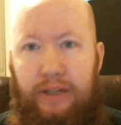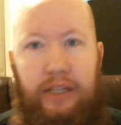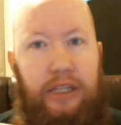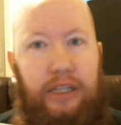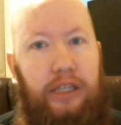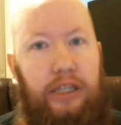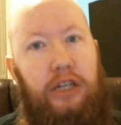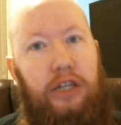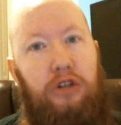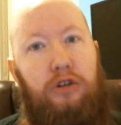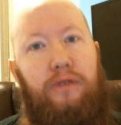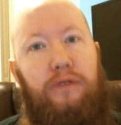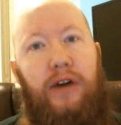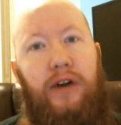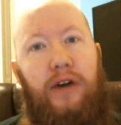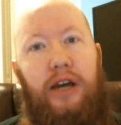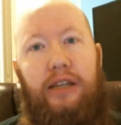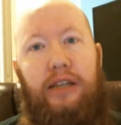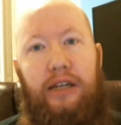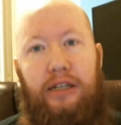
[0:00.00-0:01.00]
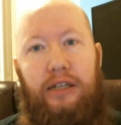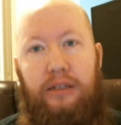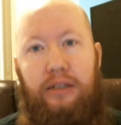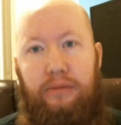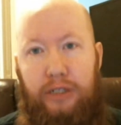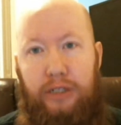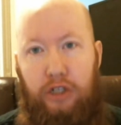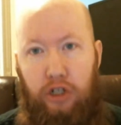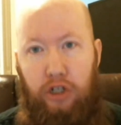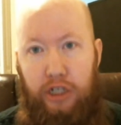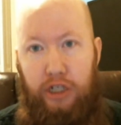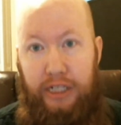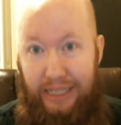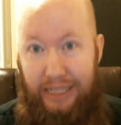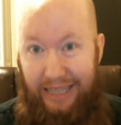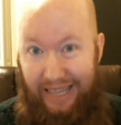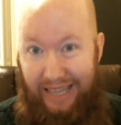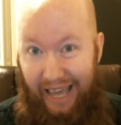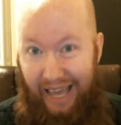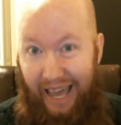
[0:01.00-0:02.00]
Anything that you can find that can be turned
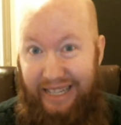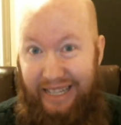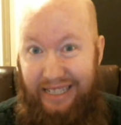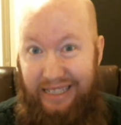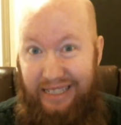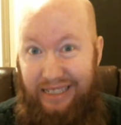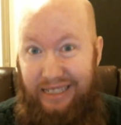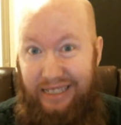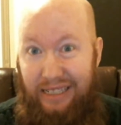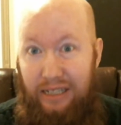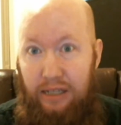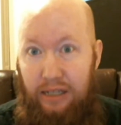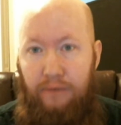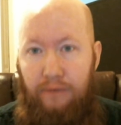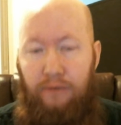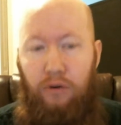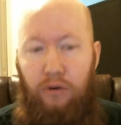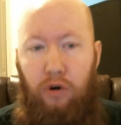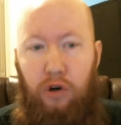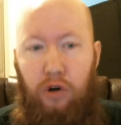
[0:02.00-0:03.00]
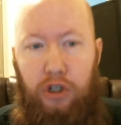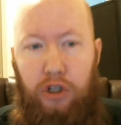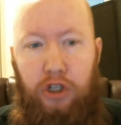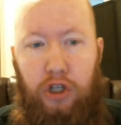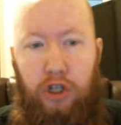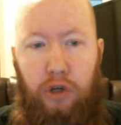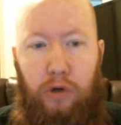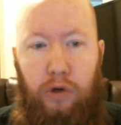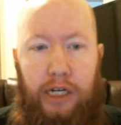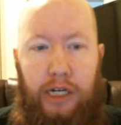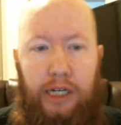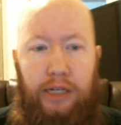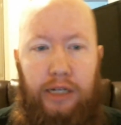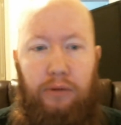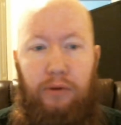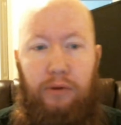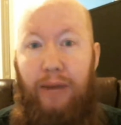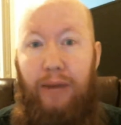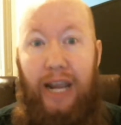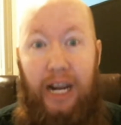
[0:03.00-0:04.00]
into that for, you
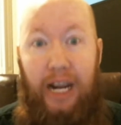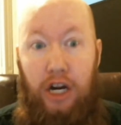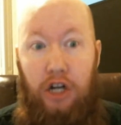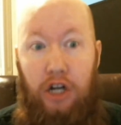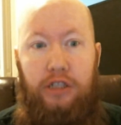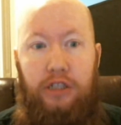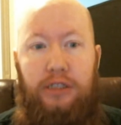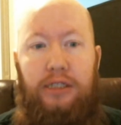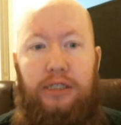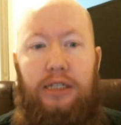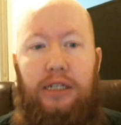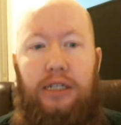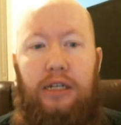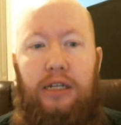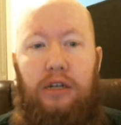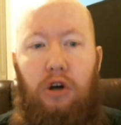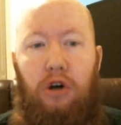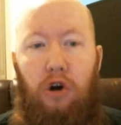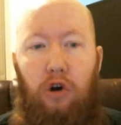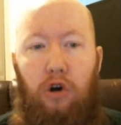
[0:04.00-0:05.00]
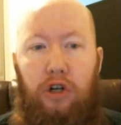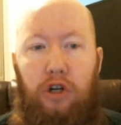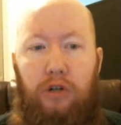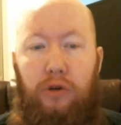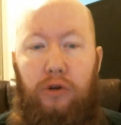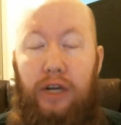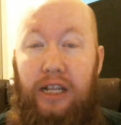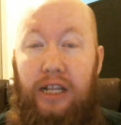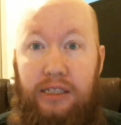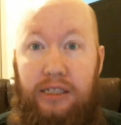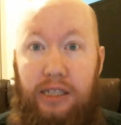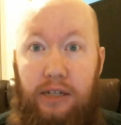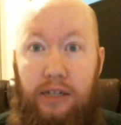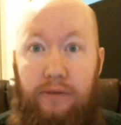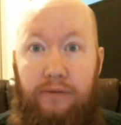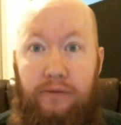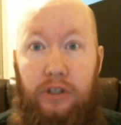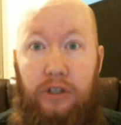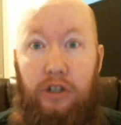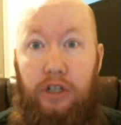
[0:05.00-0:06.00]
know, repairs or creating
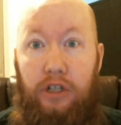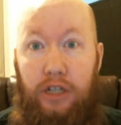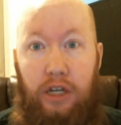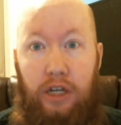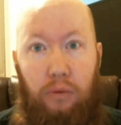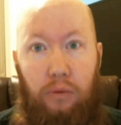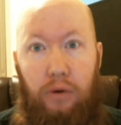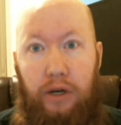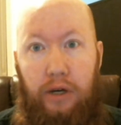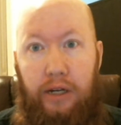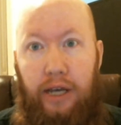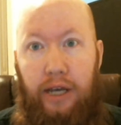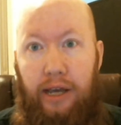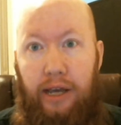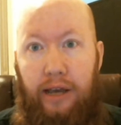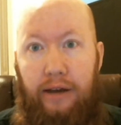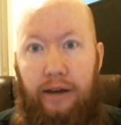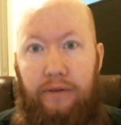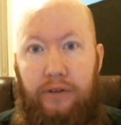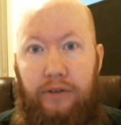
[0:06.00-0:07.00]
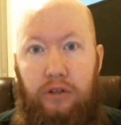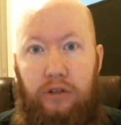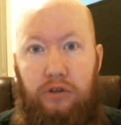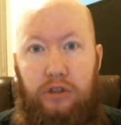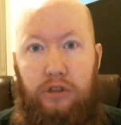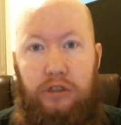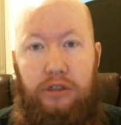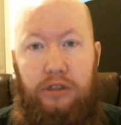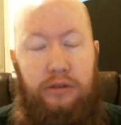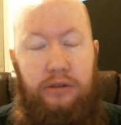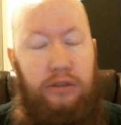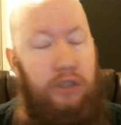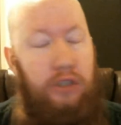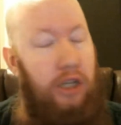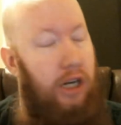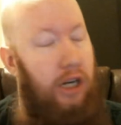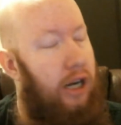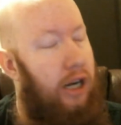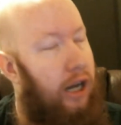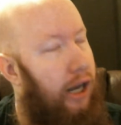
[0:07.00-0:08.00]
stuff, you're gonna want to have. You know, just
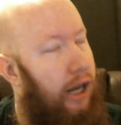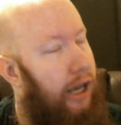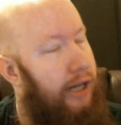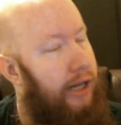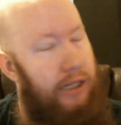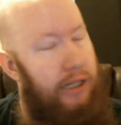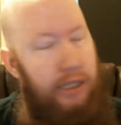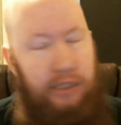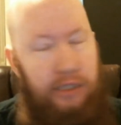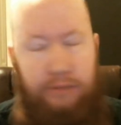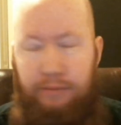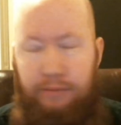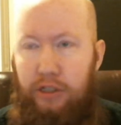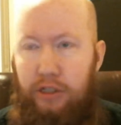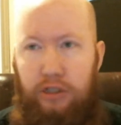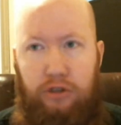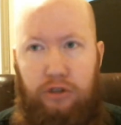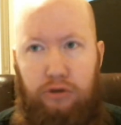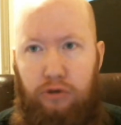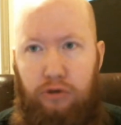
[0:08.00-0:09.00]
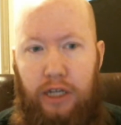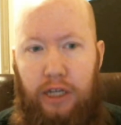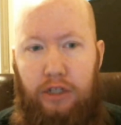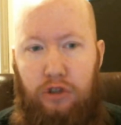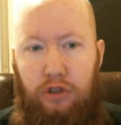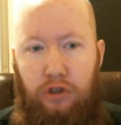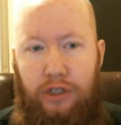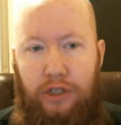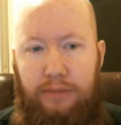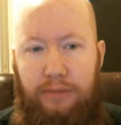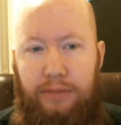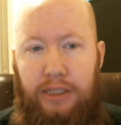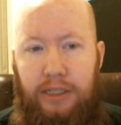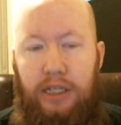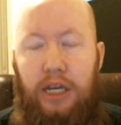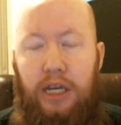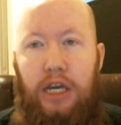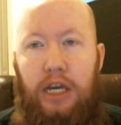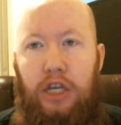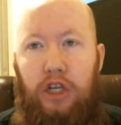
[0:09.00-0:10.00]
collect as much as you can. Trust me,
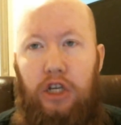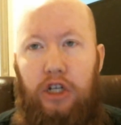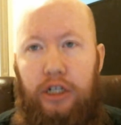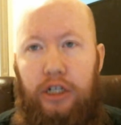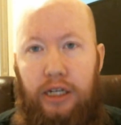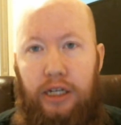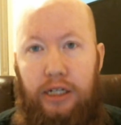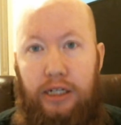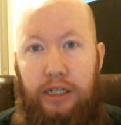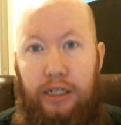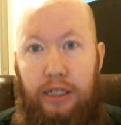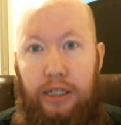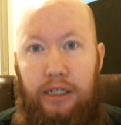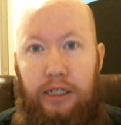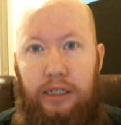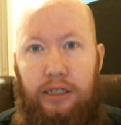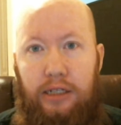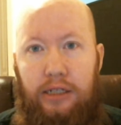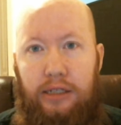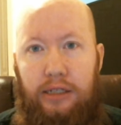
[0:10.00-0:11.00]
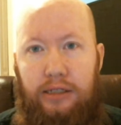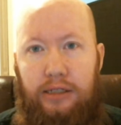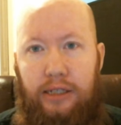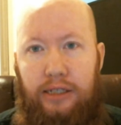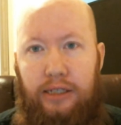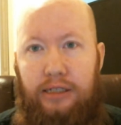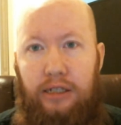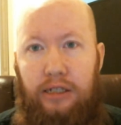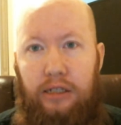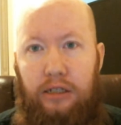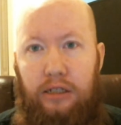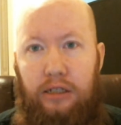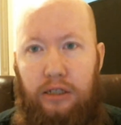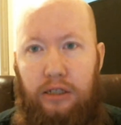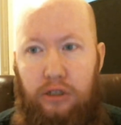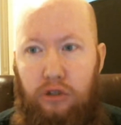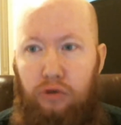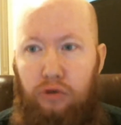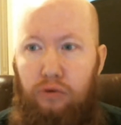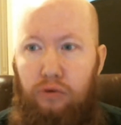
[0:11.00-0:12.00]
you're gonna need it, because like I said,
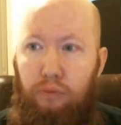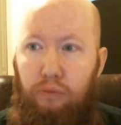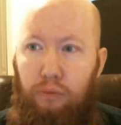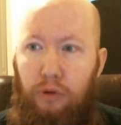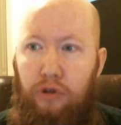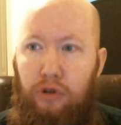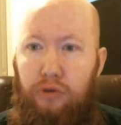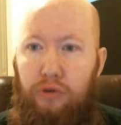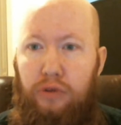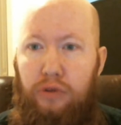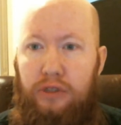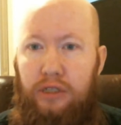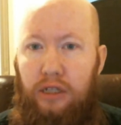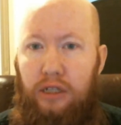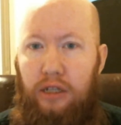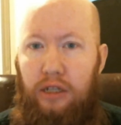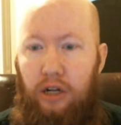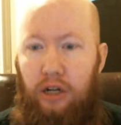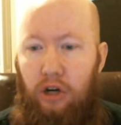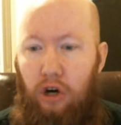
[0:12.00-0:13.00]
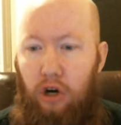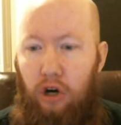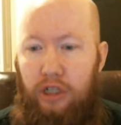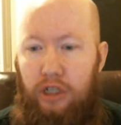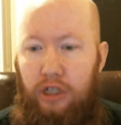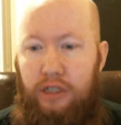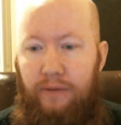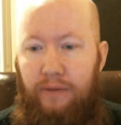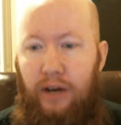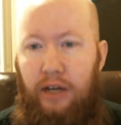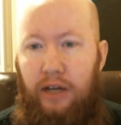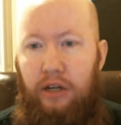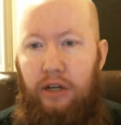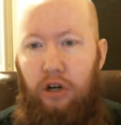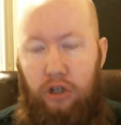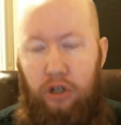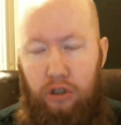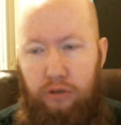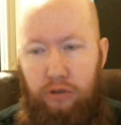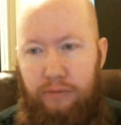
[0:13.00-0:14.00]
the 2 most ones that are hardest to find
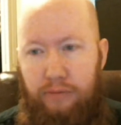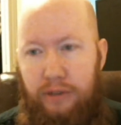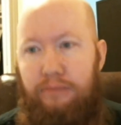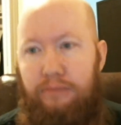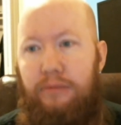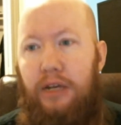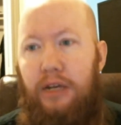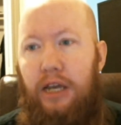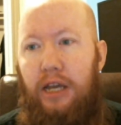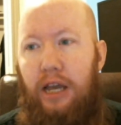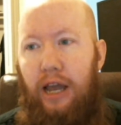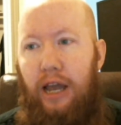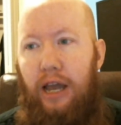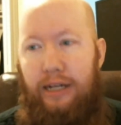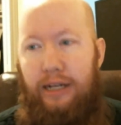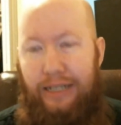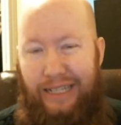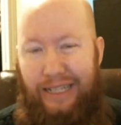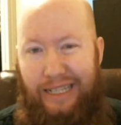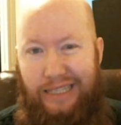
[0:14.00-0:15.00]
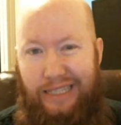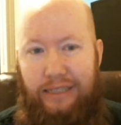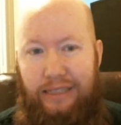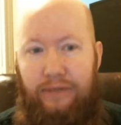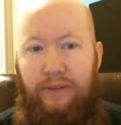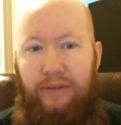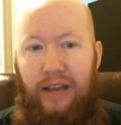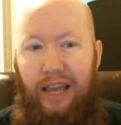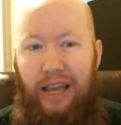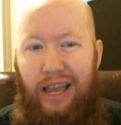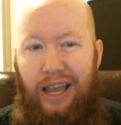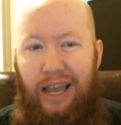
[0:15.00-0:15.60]
are aluminum and adhesive.